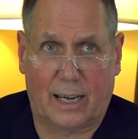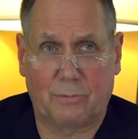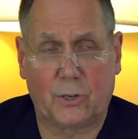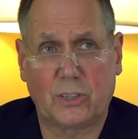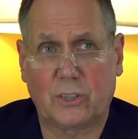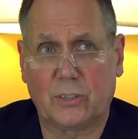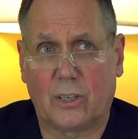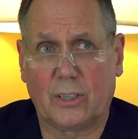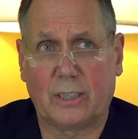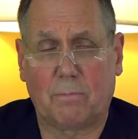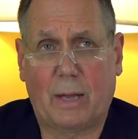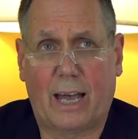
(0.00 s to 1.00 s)
first
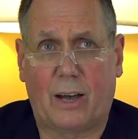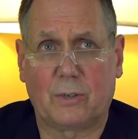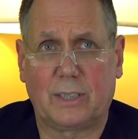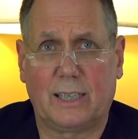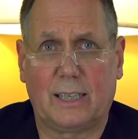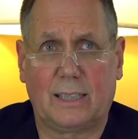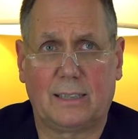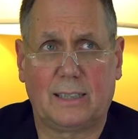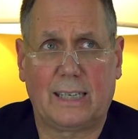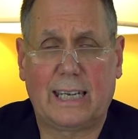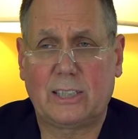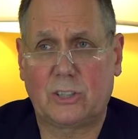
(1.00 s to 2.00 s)
learned about in
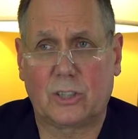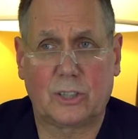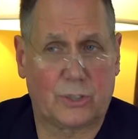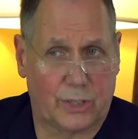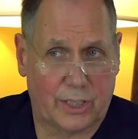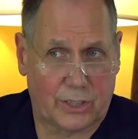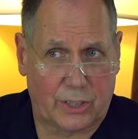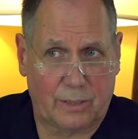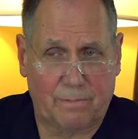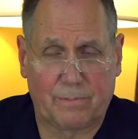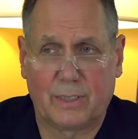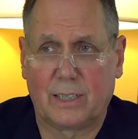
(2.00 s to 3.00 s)
the Eastern
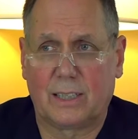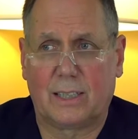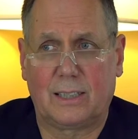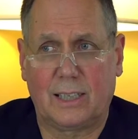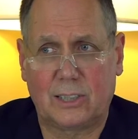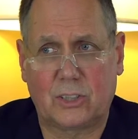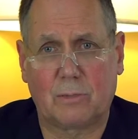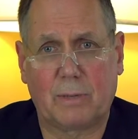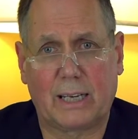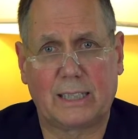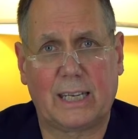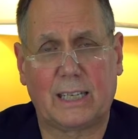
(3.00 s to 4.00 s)
tradition. In the Eastern
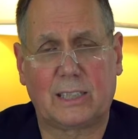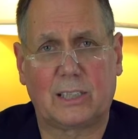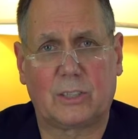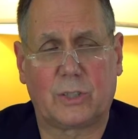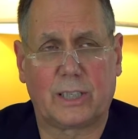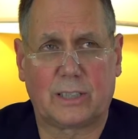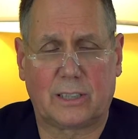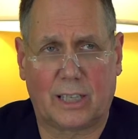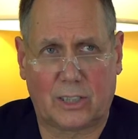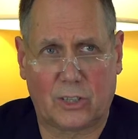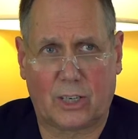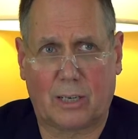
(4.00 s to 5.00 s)
meditation tradition,
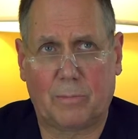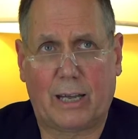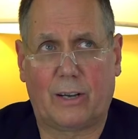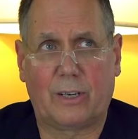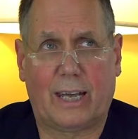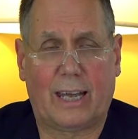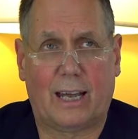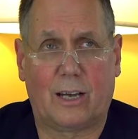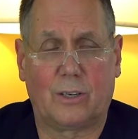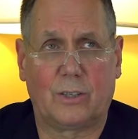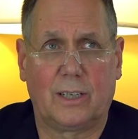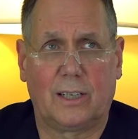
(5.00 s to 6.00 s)
they talk about
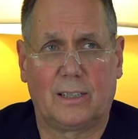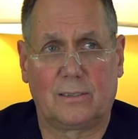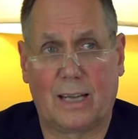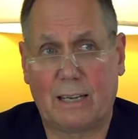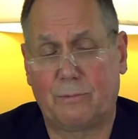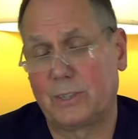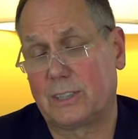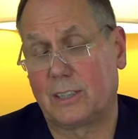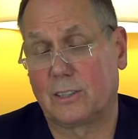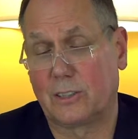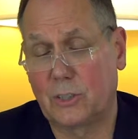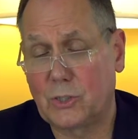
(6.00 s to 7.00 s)
how life is
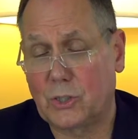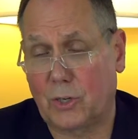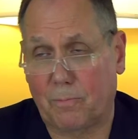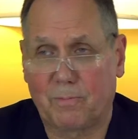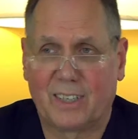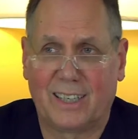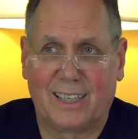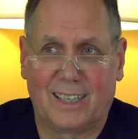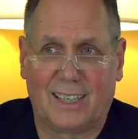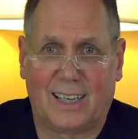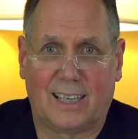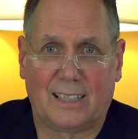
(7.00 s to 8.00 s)
an illusion
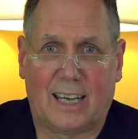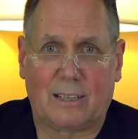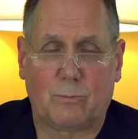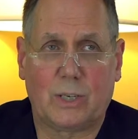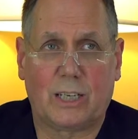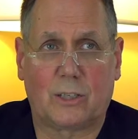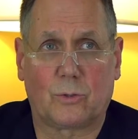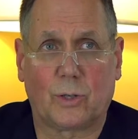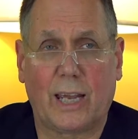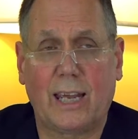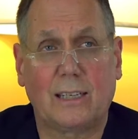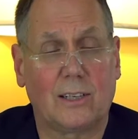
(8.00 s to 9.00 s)
and that we
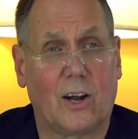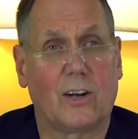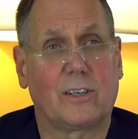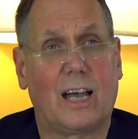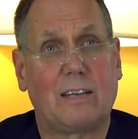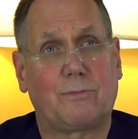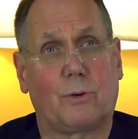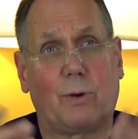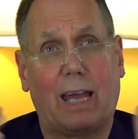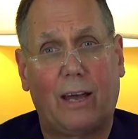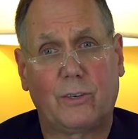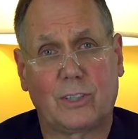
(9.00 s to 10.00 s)
create our life
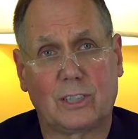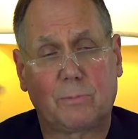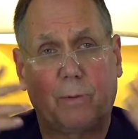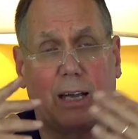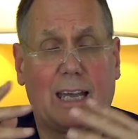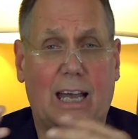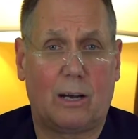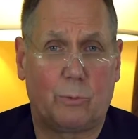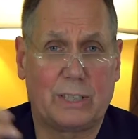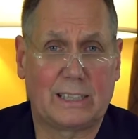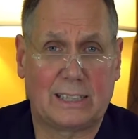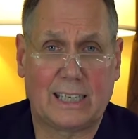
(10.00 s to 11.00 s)
around us by how
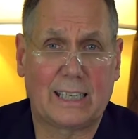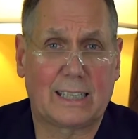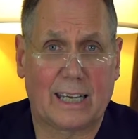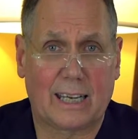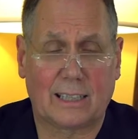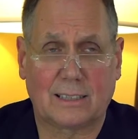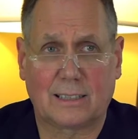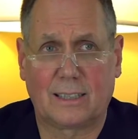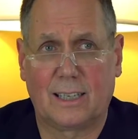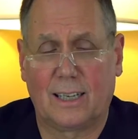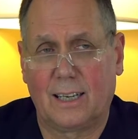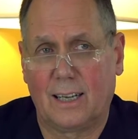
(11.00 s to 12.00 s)
we see things.
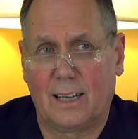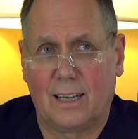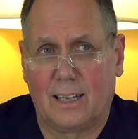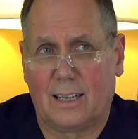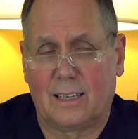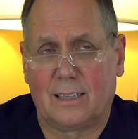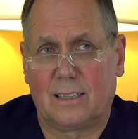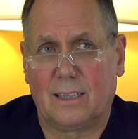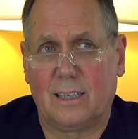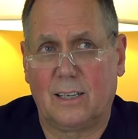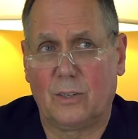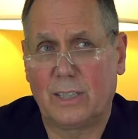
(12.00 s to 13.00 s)

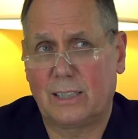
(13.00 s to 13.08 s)
The only